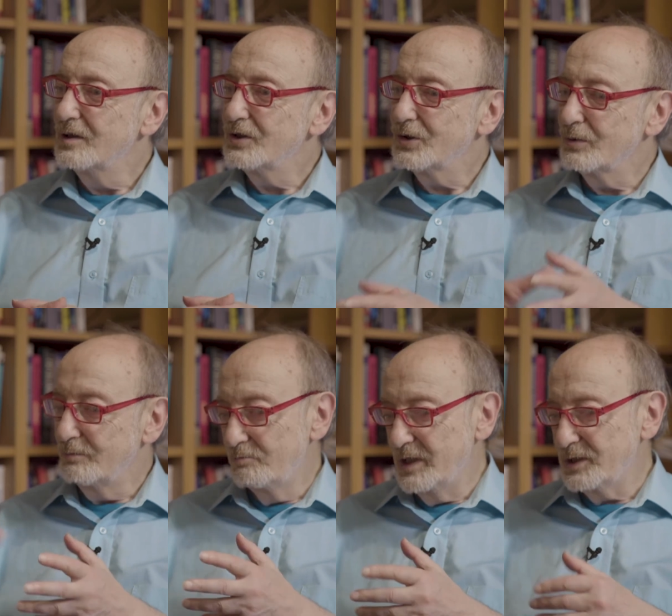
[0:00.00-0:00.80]
So
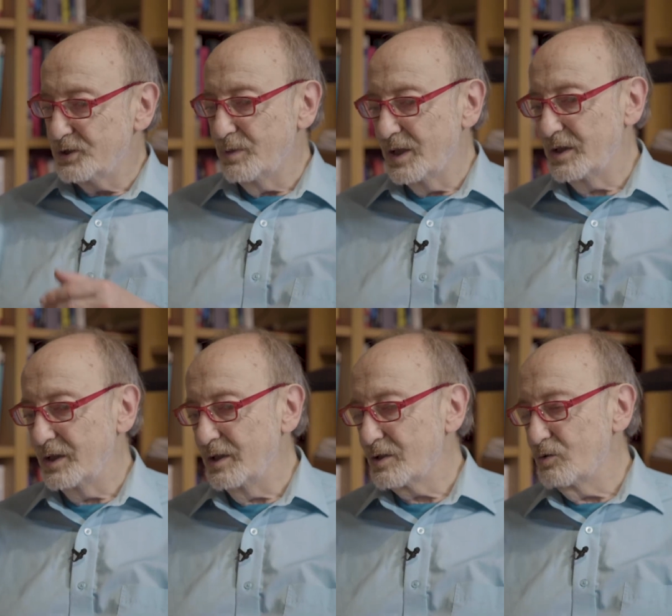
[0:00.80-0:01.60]
that's my
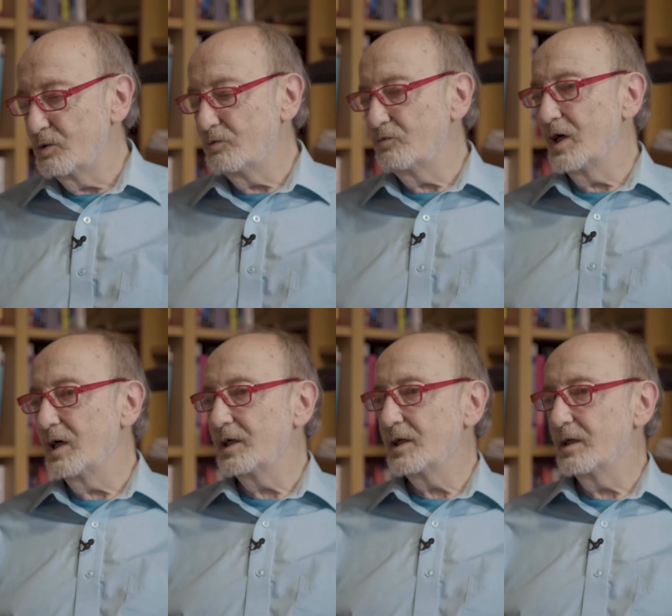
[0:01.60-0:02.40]
take on
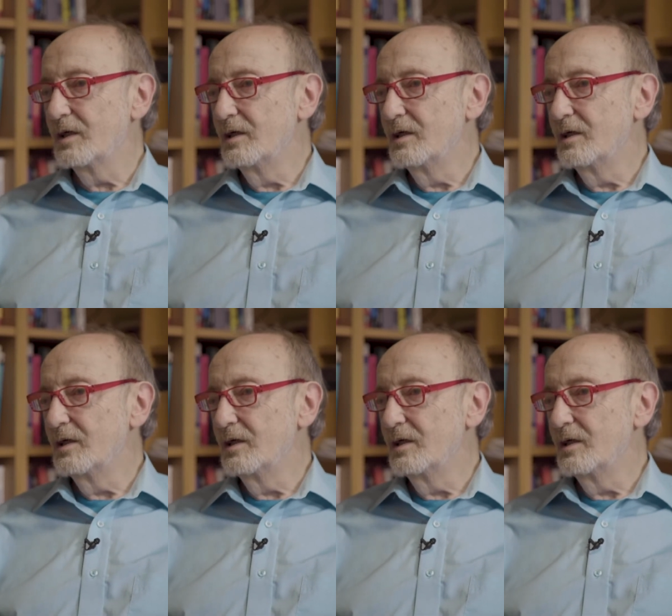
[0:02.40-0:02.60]
why